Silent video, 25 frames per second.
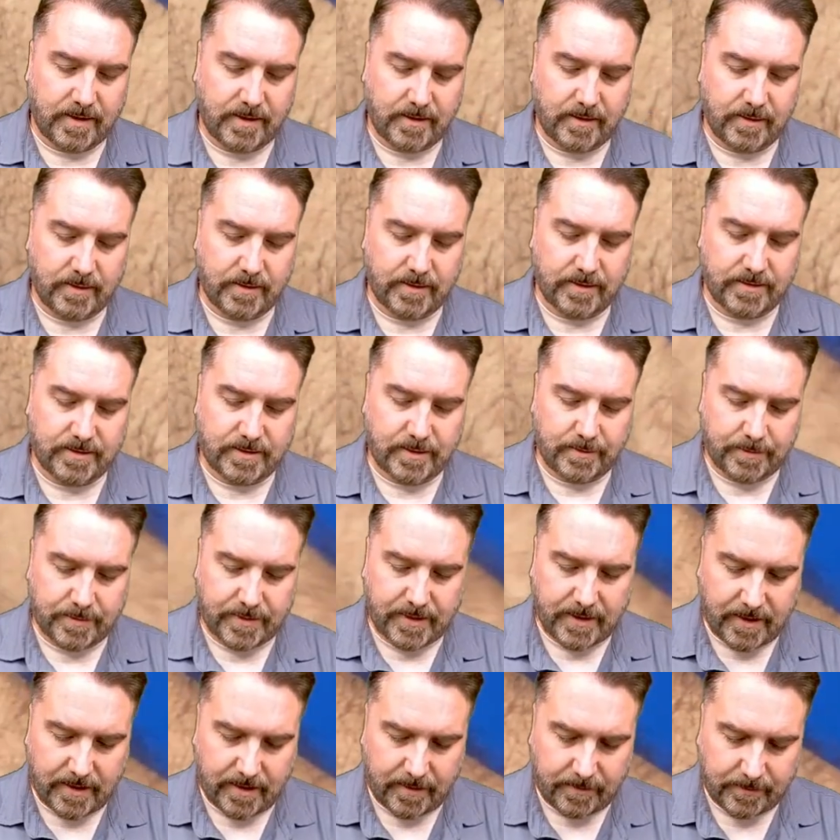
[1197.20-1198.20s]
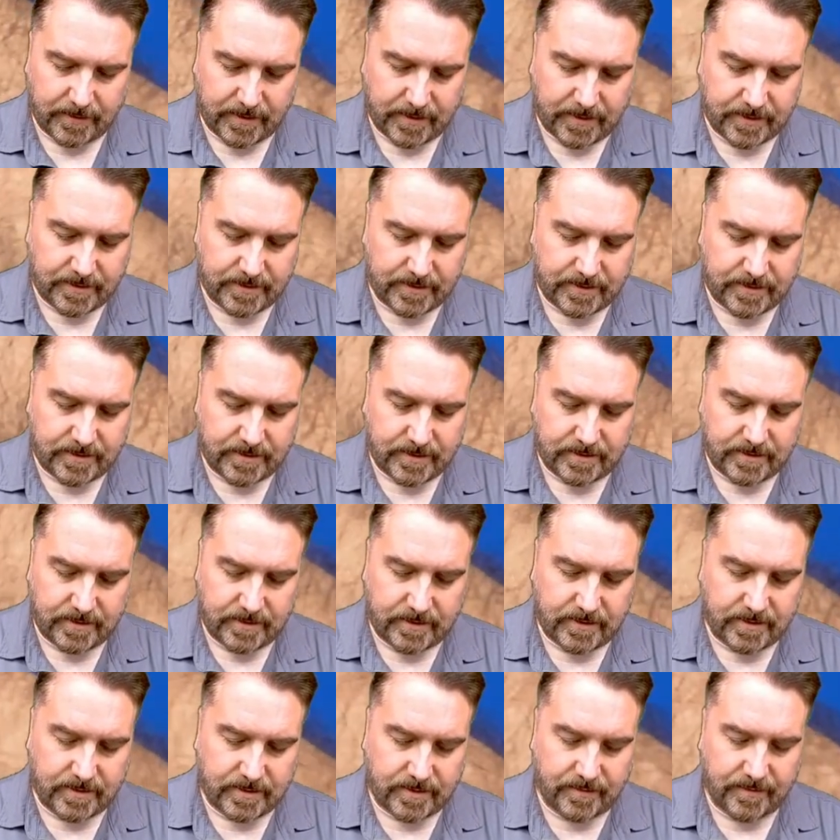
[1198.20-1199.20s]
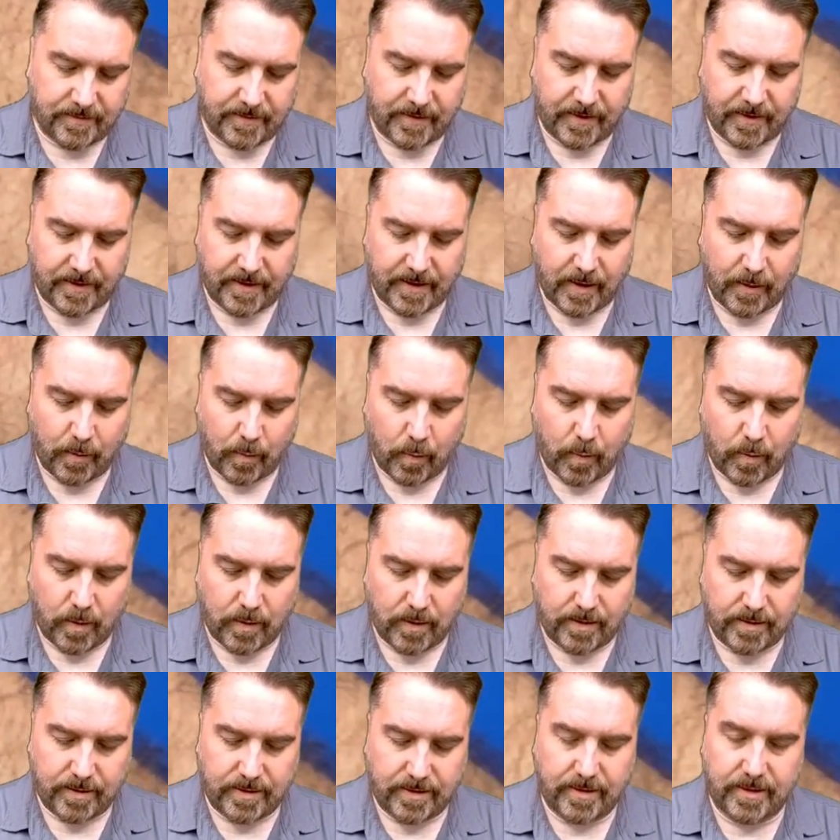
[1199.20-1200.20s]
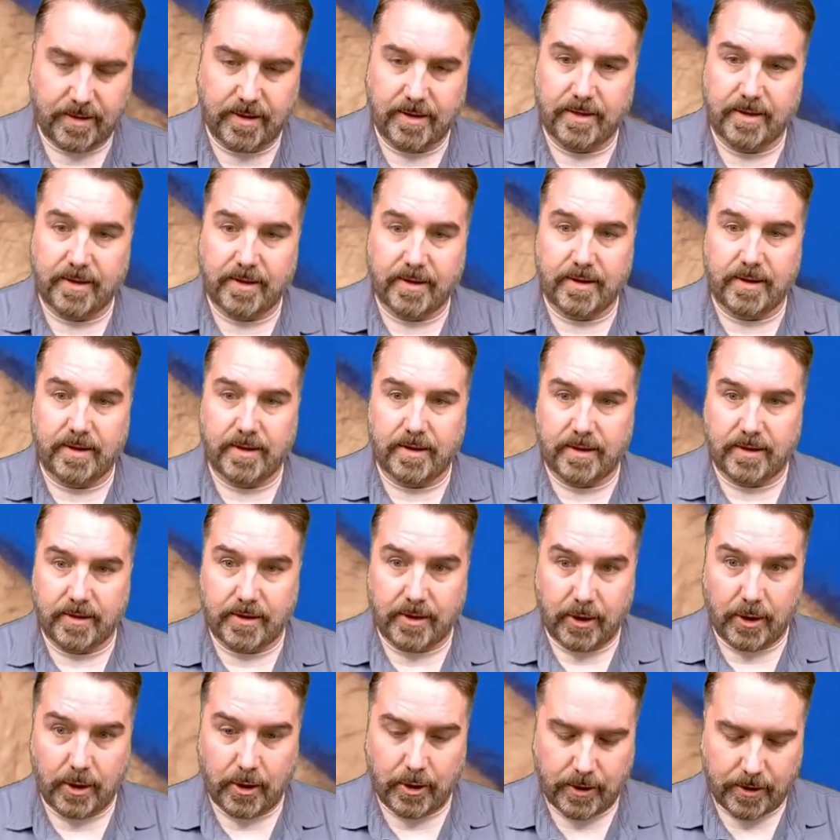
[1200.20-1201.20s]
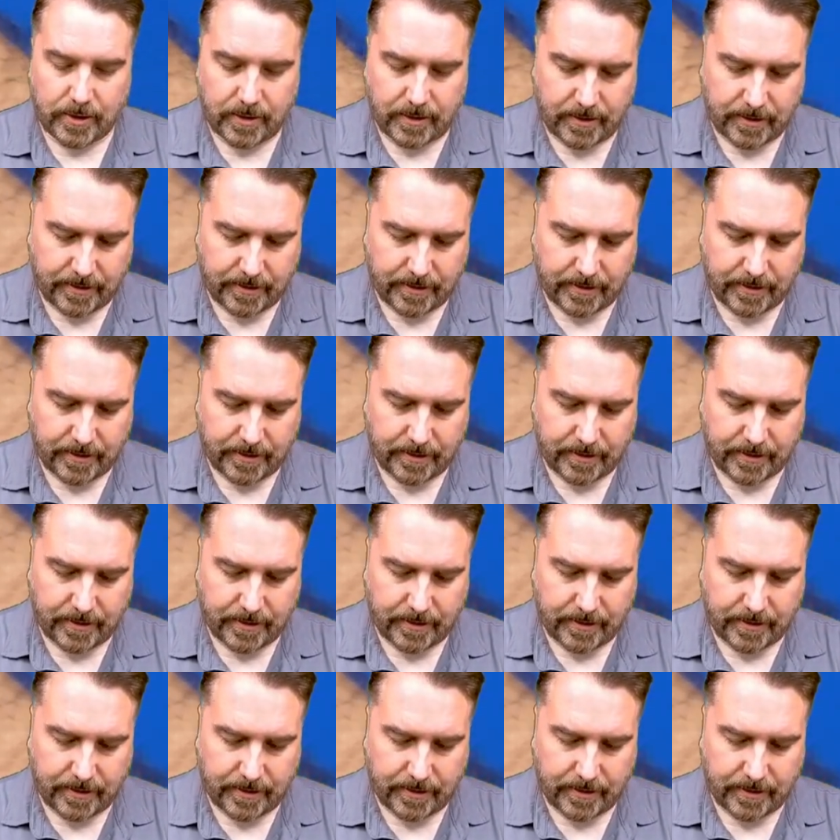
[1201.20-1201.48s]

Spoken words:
a look sometime because it's very worth the look.